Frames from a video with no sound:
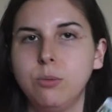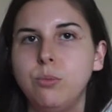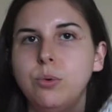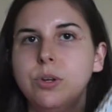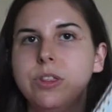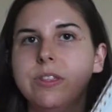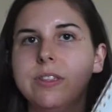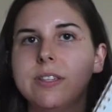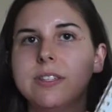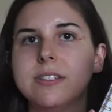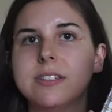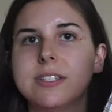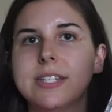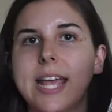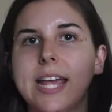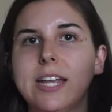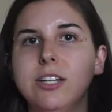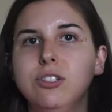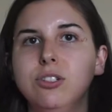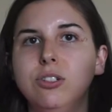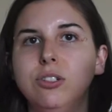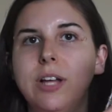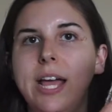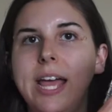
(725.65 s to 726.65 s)
with the
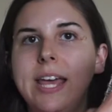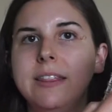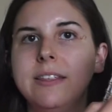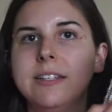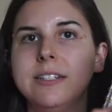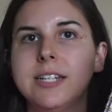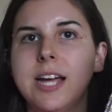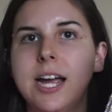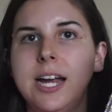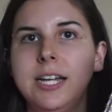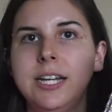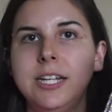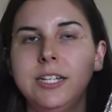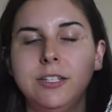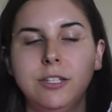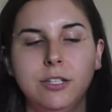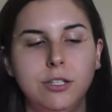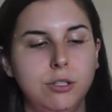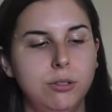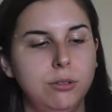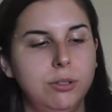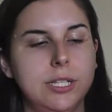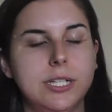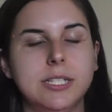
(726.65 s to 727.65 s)
schedule and the tiny
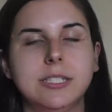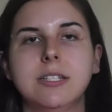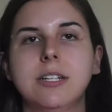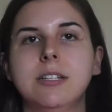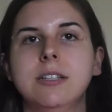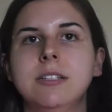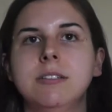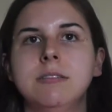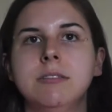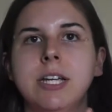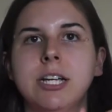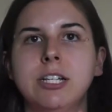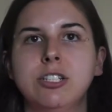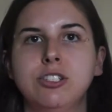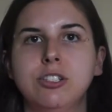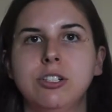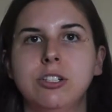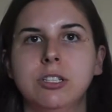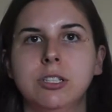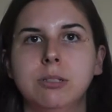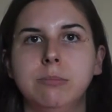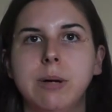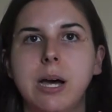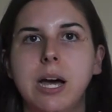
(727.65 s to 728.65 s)
to-do list and the section
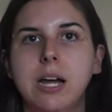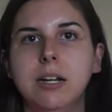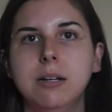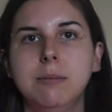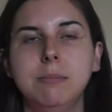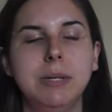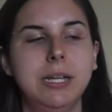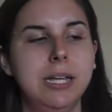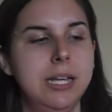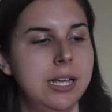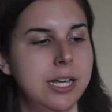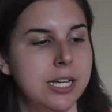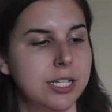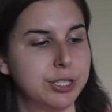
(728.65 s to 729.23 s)
on the bottom